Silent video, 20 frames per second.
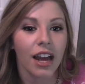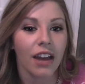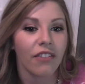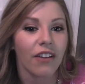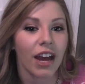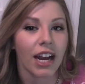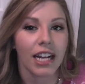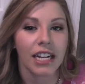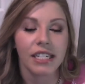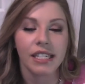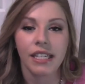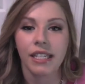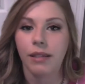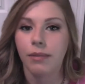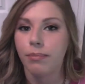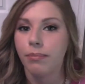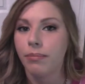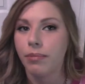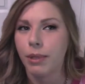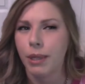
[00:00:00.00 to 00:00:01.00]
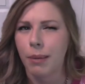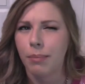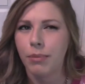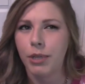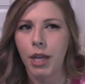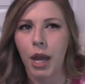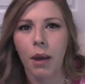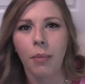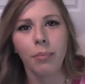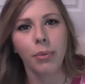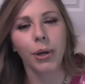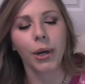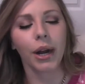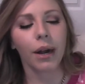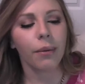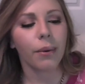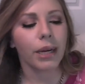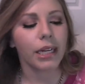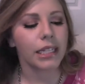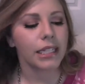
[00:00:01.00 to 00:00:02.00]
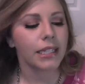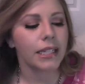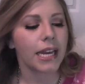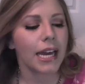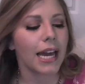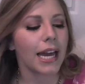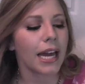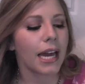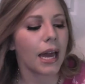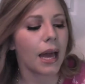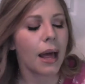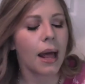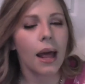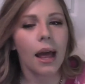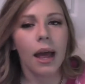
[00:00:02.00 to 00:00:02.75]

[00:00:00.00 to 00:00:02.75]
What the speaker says: I've had it since September, I want to say,